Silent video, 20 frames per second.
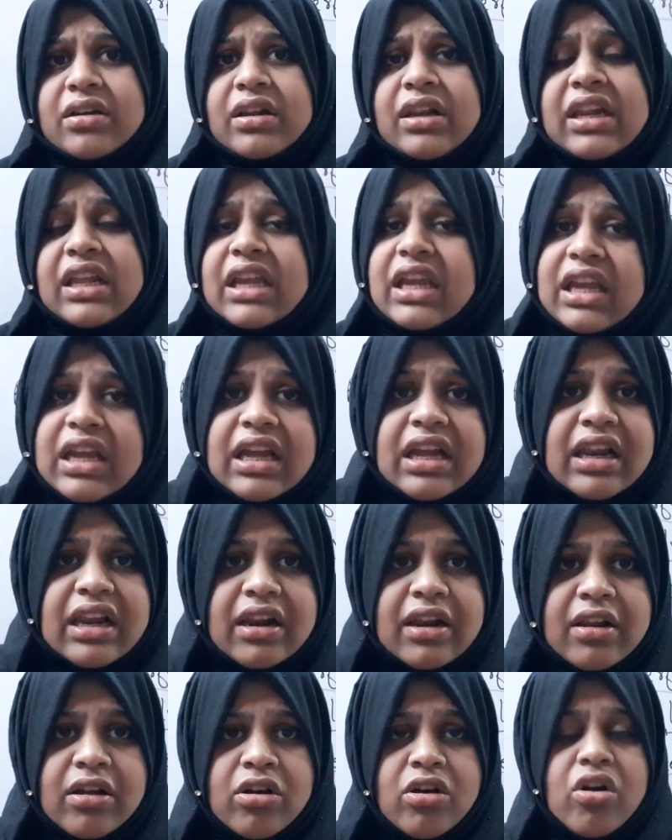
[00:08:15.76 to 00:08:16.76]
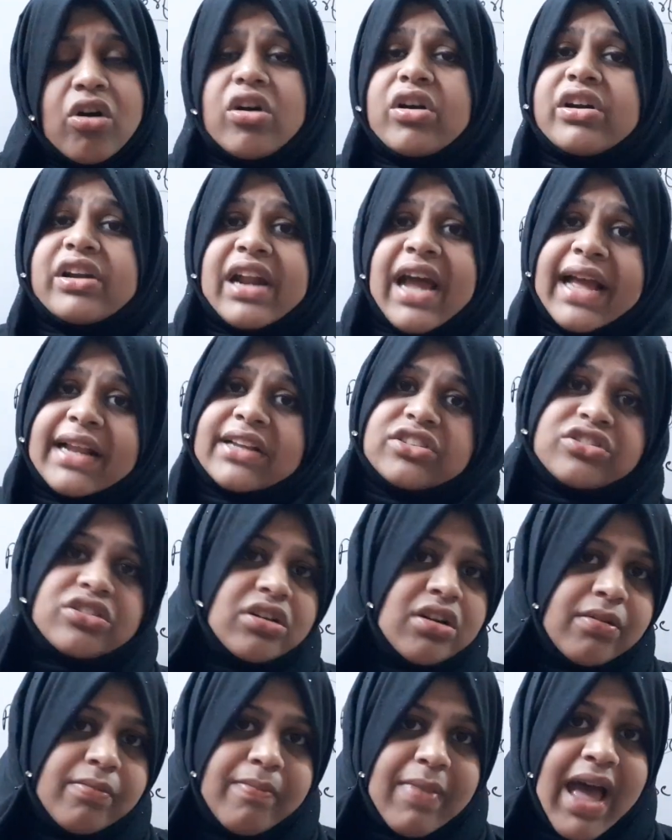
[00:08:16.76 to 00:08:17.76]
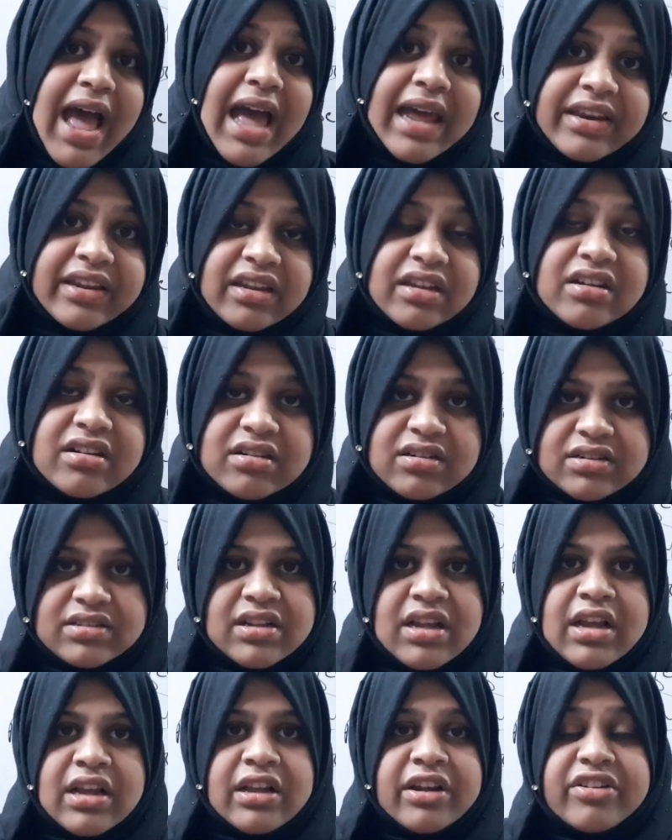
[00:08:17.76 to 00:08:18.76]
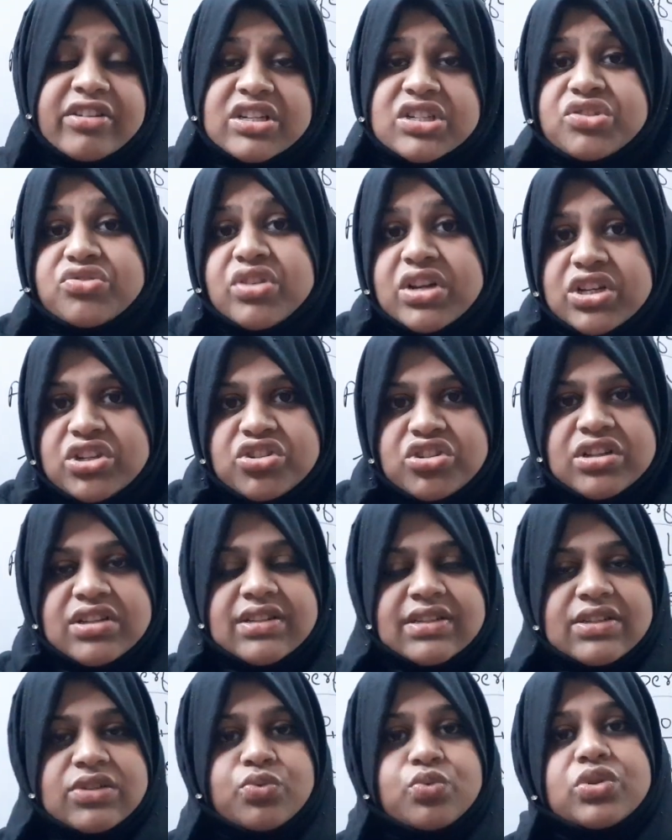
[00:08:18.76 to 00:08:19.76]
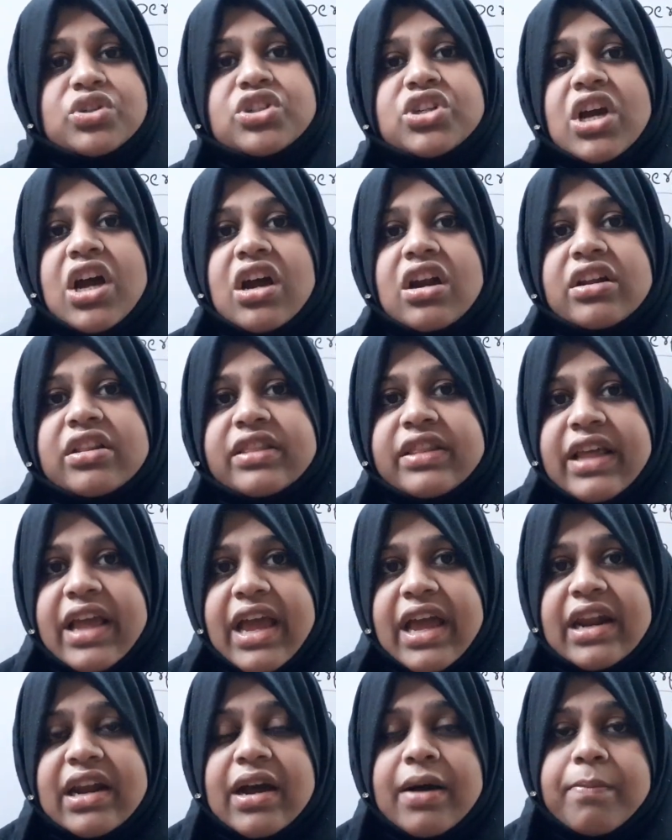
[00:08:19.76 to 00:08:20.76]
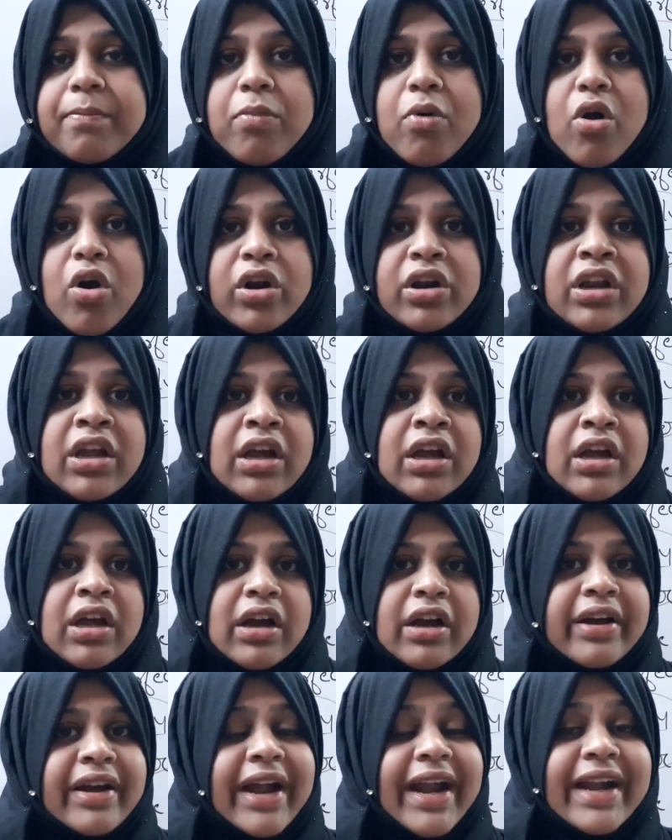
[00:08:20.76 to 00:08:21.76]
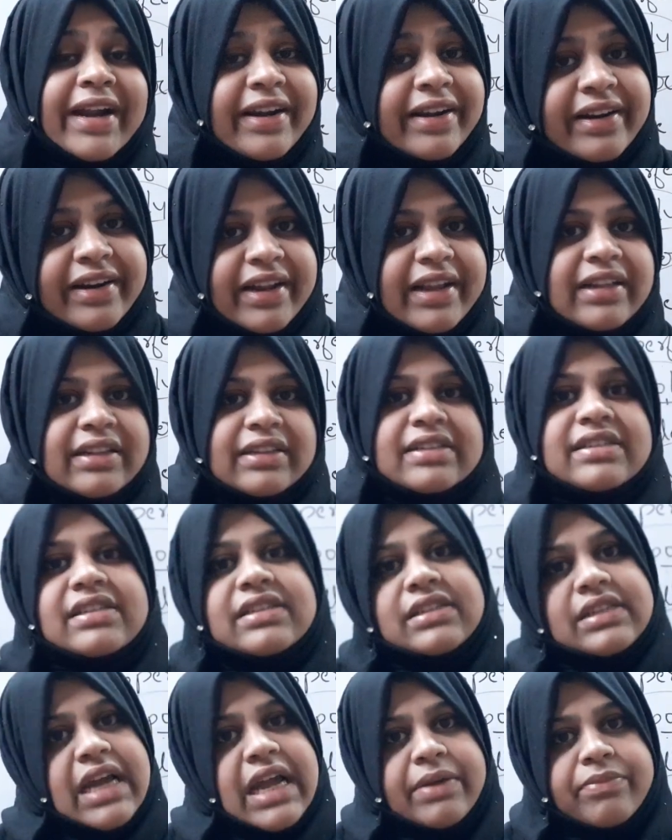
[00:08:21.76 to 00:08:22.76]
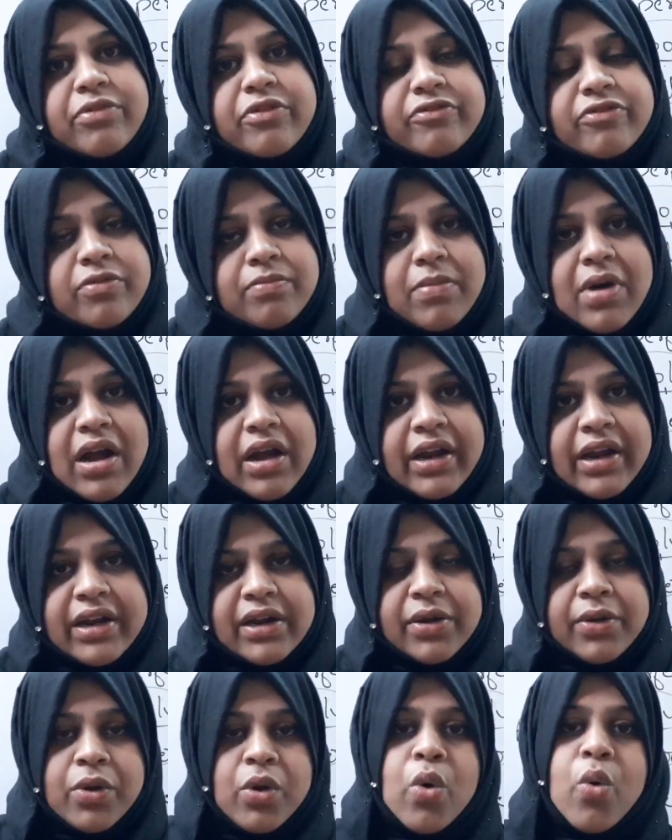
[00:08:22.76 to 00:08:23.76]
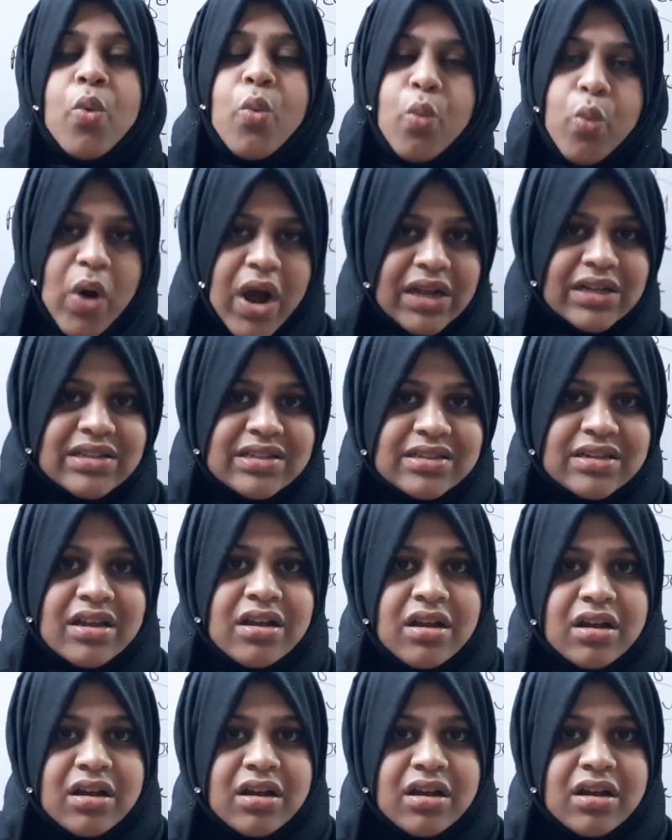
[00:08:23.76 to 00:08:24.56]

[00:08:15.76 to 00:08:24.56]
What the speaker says: legal or natural barriers, restrictions which are there upon entering this type of a market. Once